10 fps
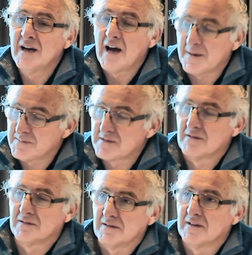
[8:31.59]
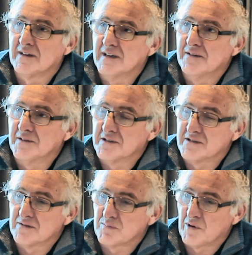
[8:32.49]
Absolutely, and this
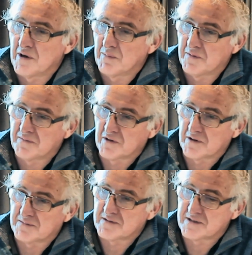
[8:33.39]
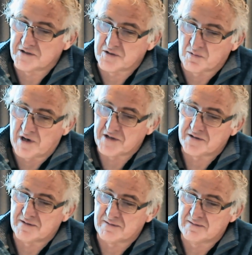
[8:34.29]
is where we've got a
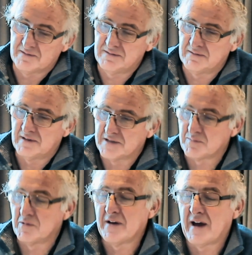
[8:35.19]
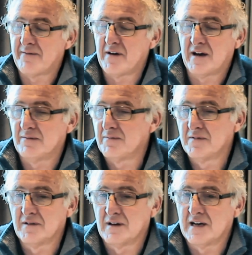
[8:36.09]
situation, as we have had for
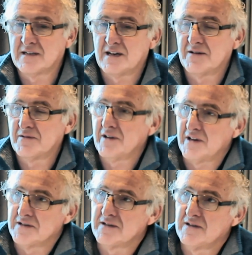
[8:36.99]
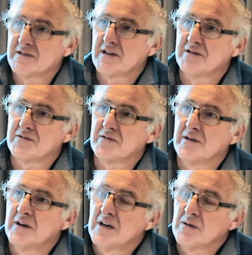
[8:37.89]
the last 100 years in this country.
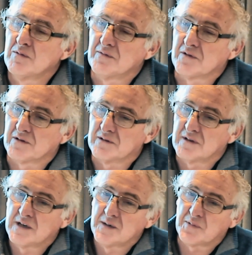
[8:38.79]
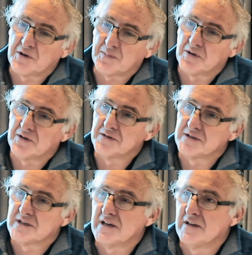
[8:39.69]
We've got people who
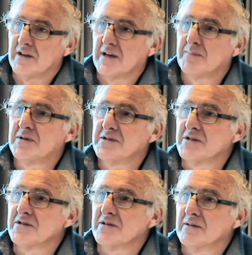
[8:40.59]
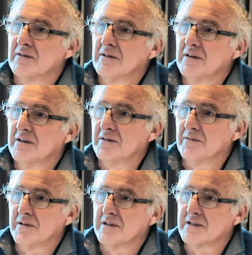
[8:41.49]
sit in that position,
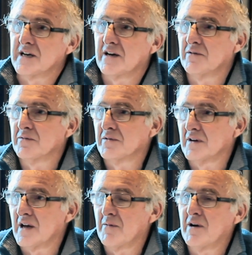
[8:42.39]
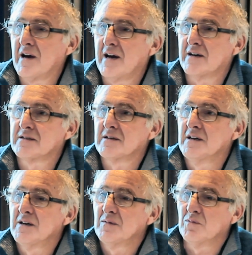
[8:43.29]
either in the Senate or the lower house,
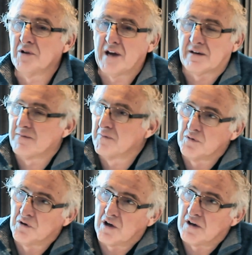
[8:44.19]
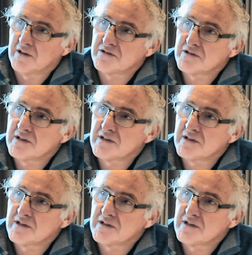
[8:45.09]
without full knowledge.